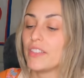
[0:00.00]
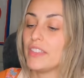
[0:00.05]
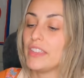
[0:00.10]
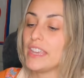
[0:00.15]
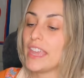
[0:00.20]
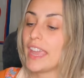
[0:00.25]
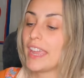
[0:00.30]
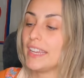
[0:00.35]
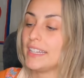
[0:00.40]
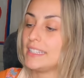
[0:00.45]

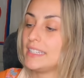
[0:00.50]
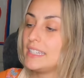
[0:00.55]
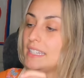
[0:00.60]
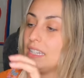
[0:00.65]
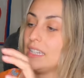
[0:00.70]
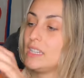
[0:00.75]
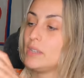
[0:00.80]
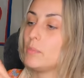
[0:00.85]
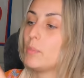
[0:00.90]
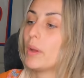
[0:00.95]
the
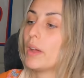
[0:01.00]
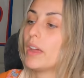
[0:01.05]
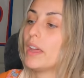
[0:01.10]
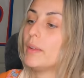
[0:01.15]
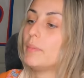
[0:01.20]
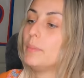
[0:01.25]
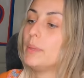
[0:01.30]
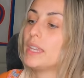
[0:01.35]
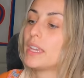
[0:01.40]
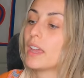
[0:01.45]
AT,
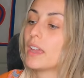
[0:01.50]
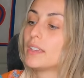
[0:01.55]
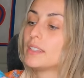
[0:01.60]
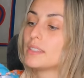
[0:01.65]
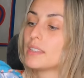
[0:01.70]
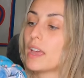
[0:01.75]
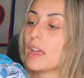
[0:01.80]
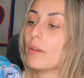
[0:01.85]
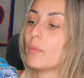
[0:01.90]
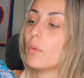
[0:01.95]
but
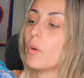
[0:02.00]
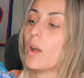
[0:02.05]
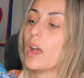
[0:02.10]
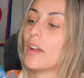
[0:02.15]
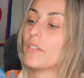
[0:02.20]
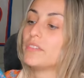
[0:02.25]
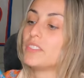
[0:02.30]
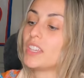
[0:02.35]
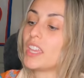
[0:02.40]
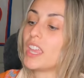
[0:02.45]
because I will
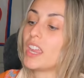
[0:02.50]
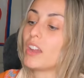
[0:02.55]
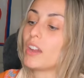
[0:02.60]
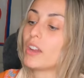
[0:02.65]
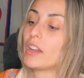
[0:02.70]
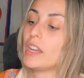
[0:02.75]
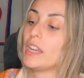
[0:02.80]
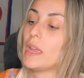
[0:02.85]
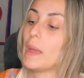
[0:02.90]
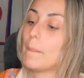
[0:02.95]
have to
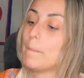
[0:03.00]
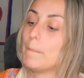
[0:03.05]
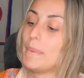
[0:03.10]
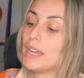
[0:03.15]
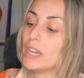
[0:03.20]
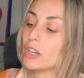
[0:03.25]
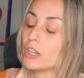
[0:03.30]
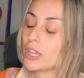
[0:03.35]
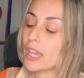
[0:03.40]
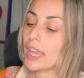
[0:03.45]
carry a
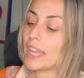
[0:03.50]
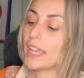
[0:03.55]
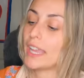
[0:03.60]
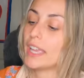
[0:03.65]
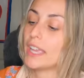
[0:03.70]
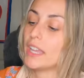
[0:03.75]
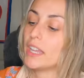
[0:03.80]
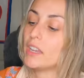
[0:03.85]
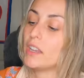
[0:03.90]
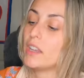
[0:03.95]
bear
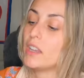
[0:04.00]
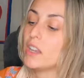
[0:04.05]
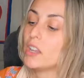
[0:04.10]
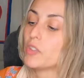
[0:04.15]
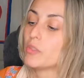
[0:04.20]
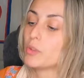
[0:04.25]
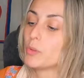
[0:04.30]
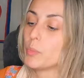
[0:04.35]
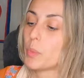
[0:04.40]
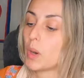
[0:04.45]
can
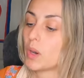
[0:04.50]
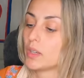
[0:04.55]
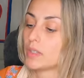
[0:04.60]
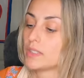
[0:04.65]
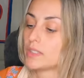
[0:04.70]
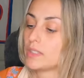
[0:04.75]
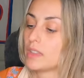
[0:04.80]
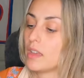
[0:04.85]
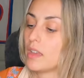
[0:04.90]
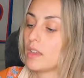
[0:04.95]
through
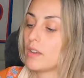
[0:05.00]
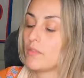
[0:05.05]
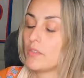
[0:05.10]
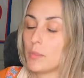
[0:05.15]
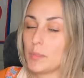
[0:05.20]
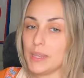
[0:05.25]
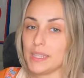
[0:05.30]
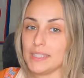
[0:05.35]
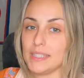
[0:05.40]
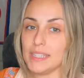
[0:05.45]
parts of
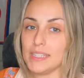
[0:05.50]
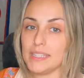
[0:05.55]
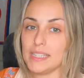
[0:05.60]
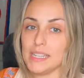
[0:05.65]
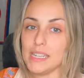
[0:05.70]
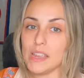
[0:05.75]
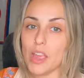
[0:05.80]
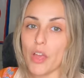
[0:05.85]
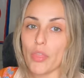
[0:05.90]
the PCT,